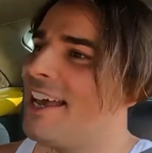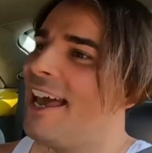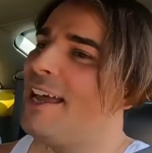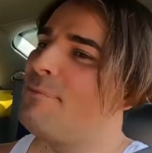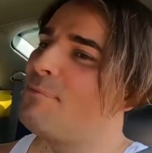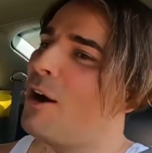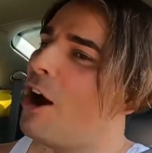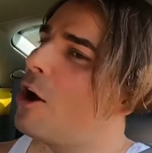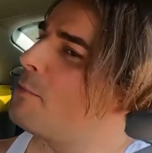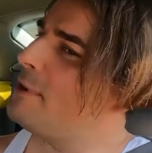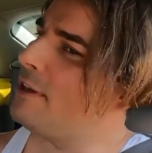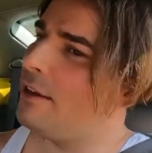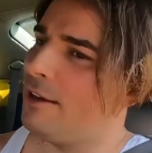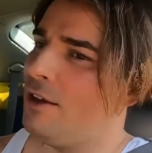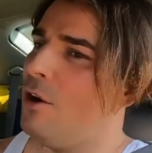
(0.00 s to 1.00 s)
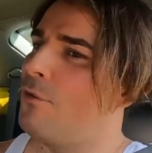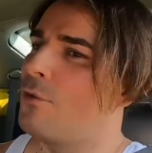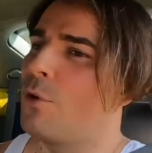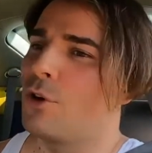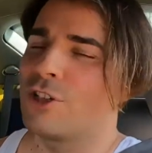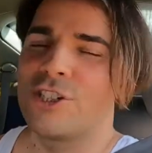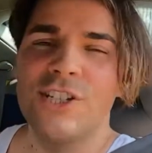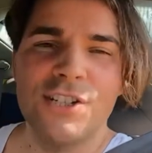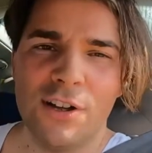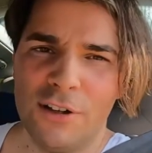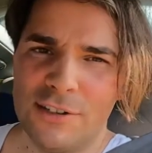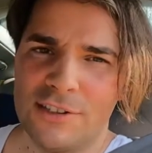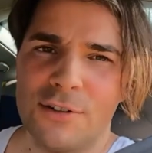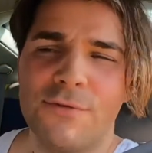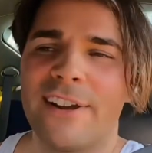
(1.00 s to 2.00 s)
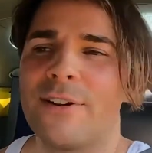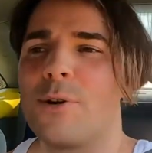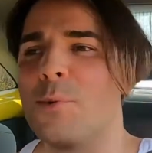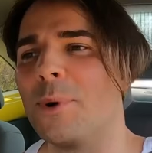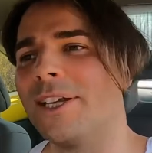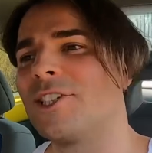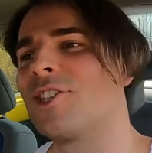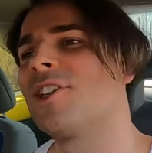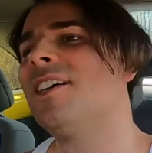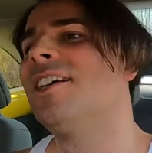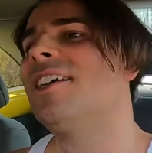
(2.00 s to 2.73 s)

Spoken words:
And Barbie, of course, she's also very rich.